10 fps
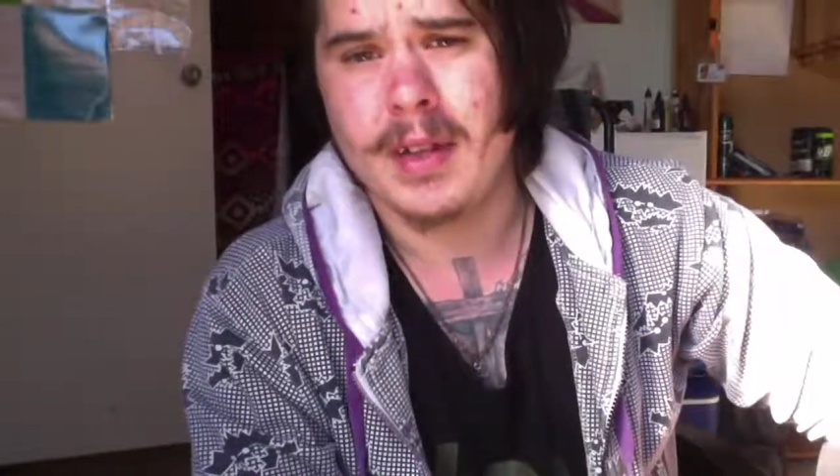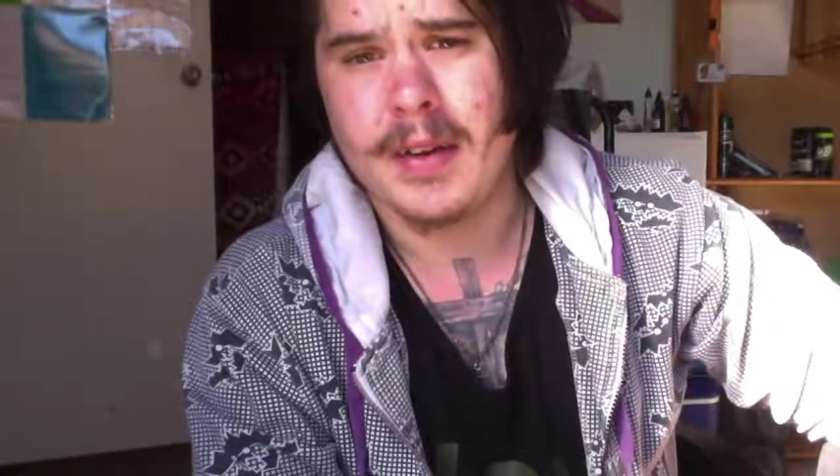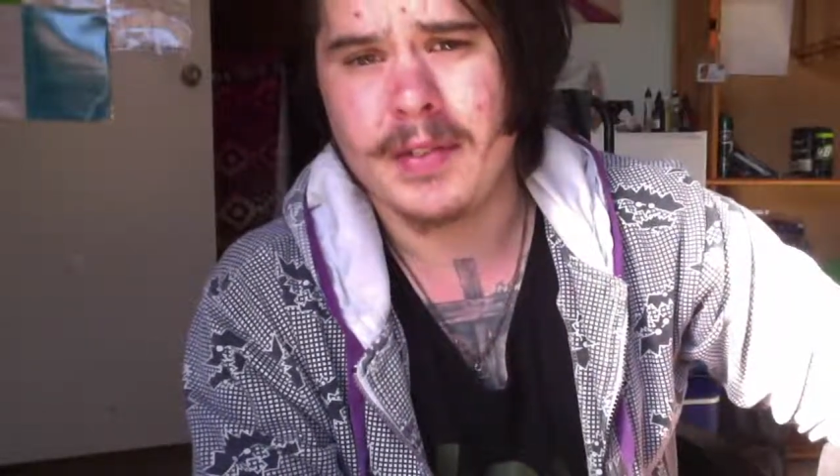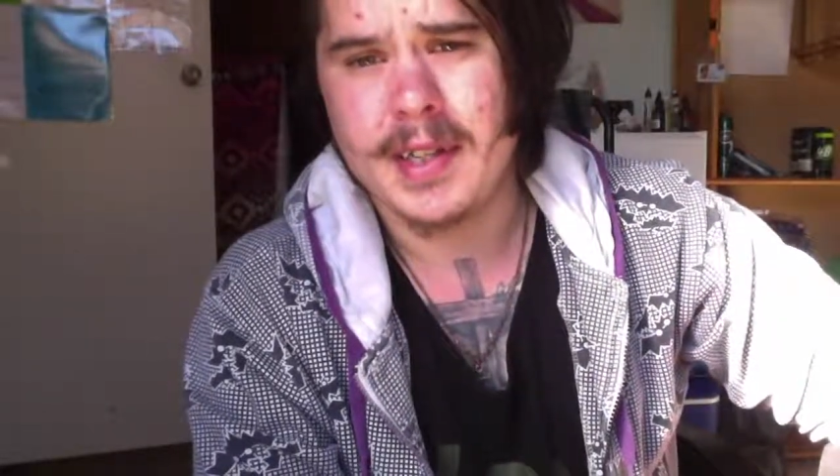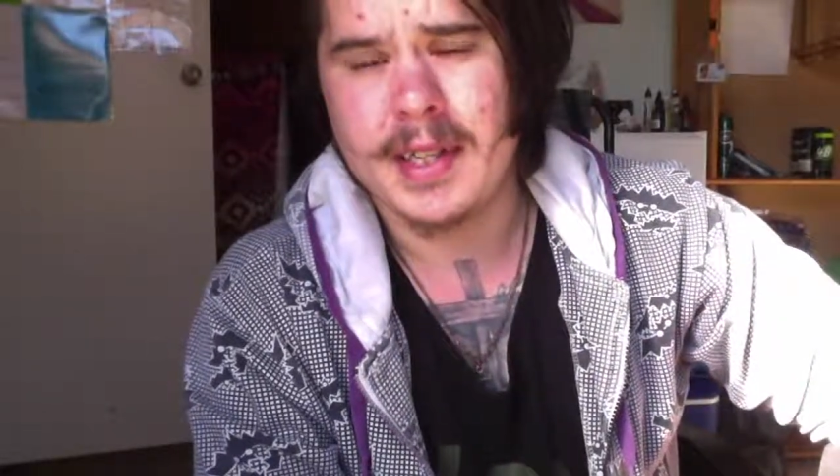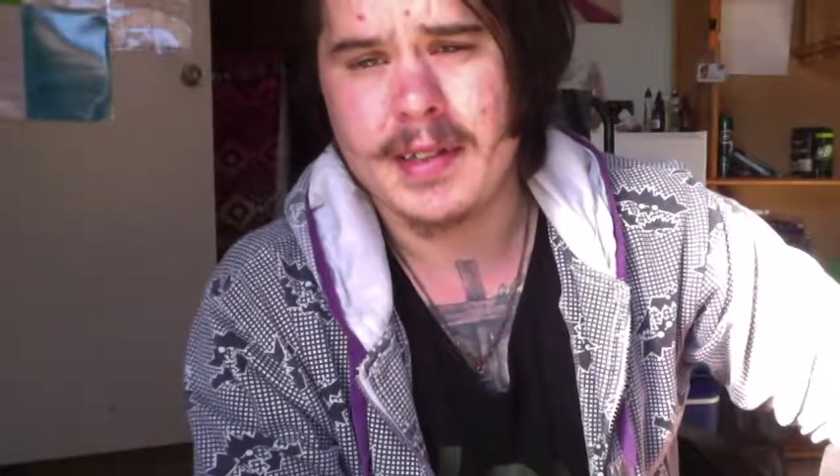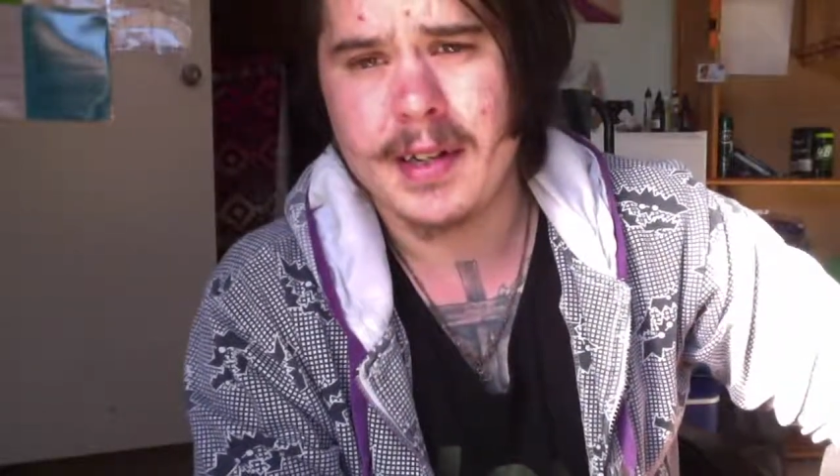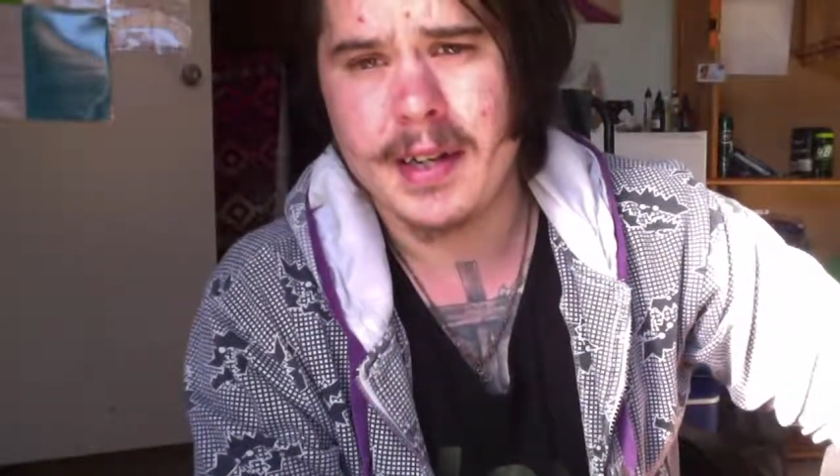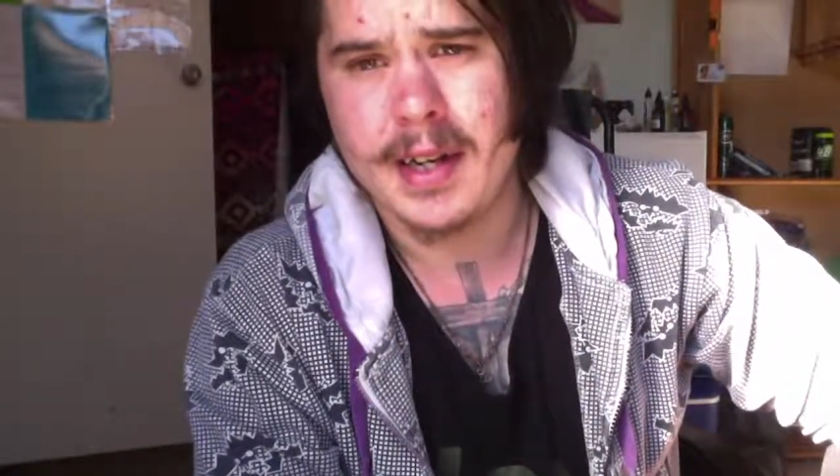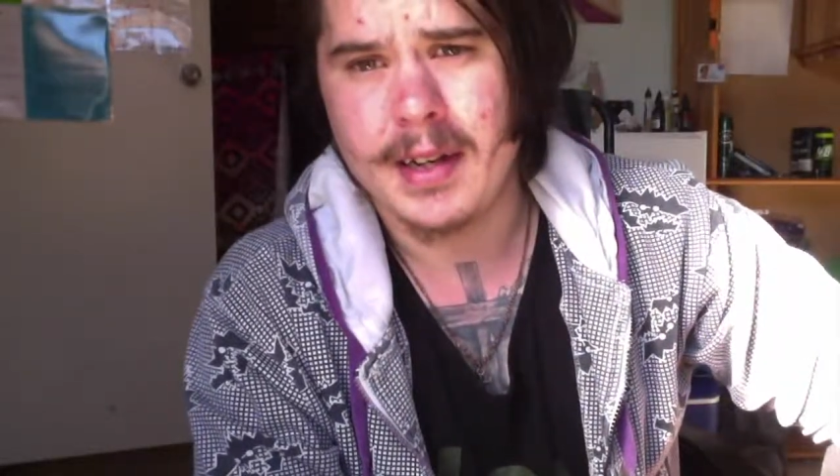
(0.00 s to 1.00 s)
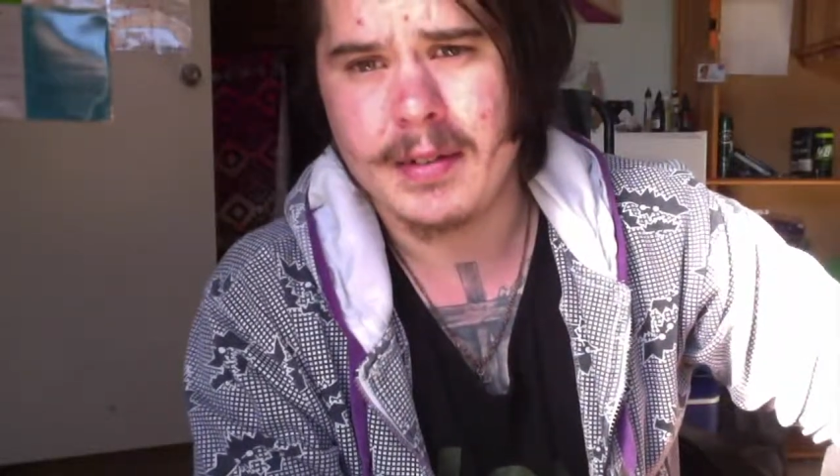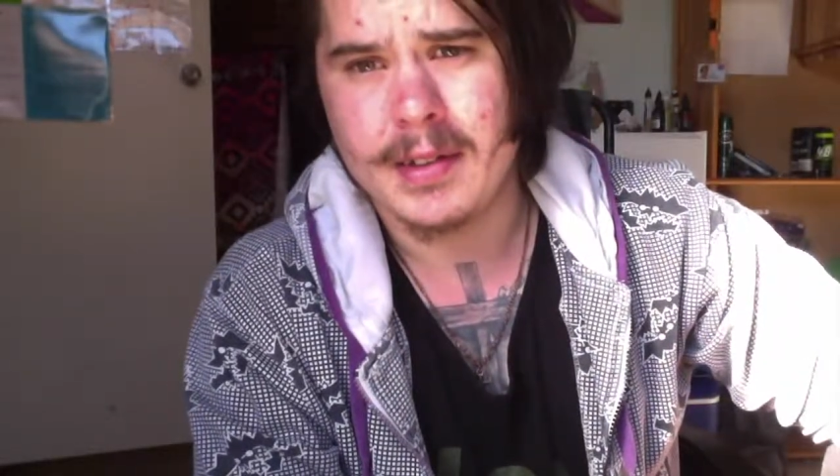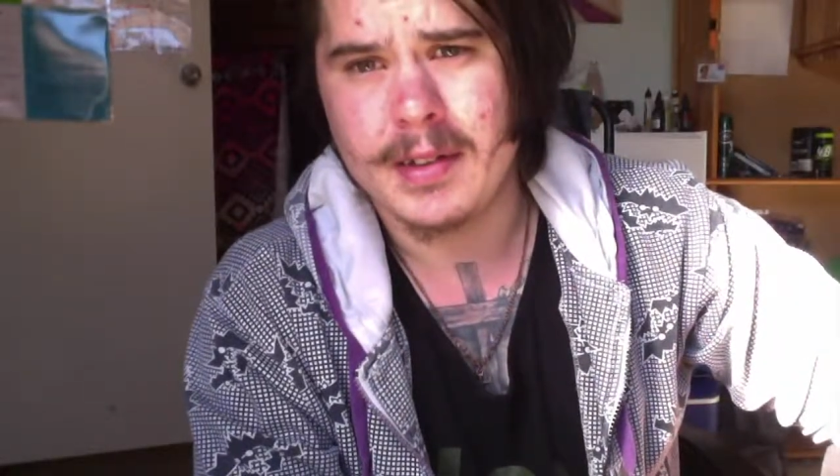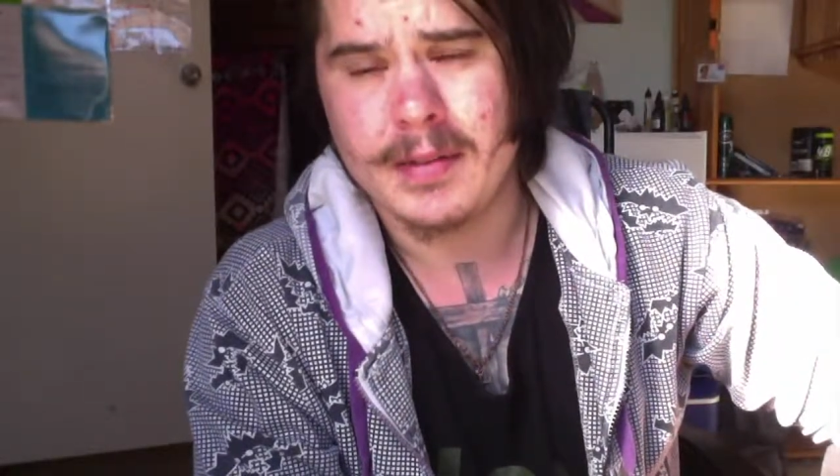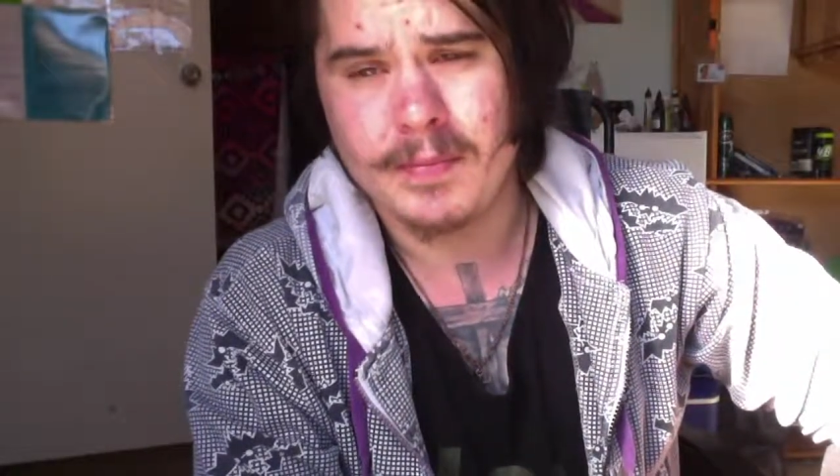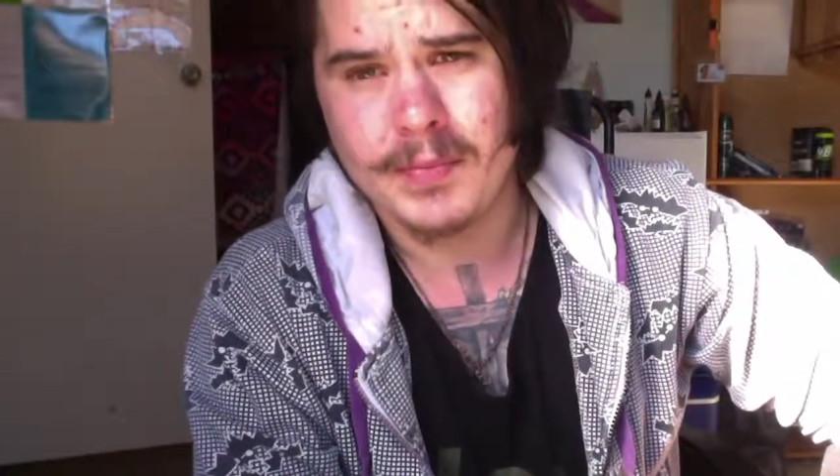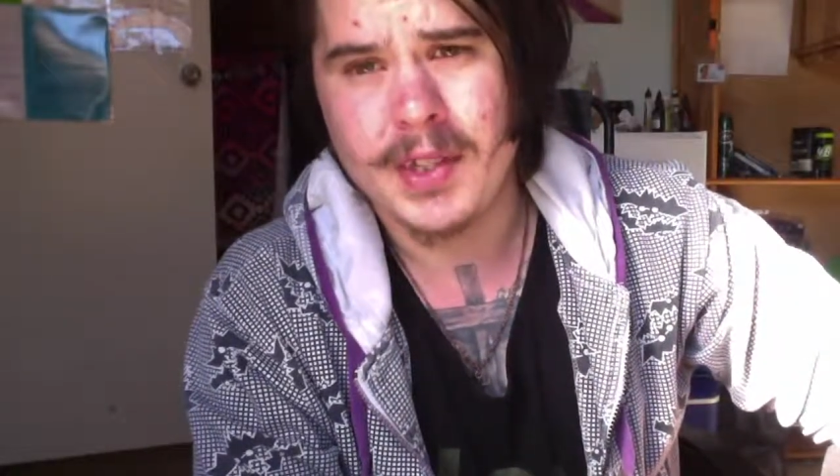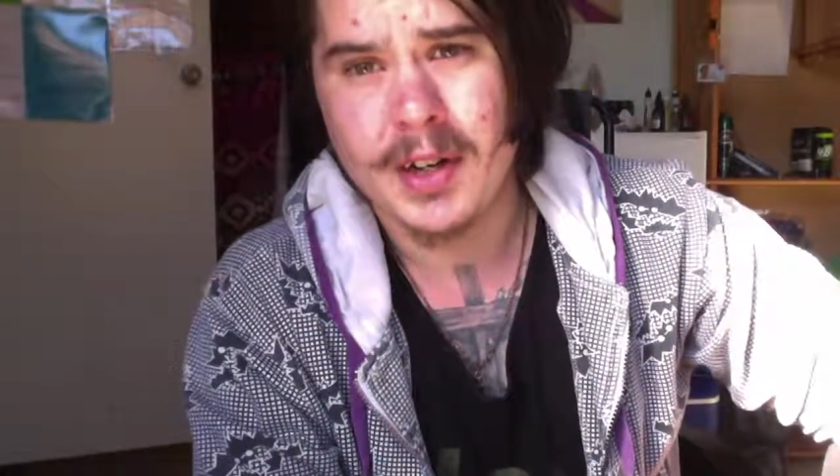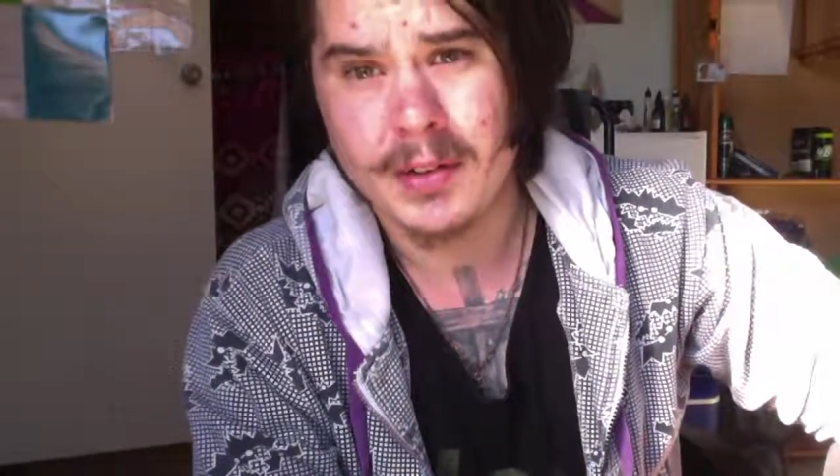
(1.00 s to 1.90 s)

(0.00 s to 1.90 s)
loving testing it out and just, you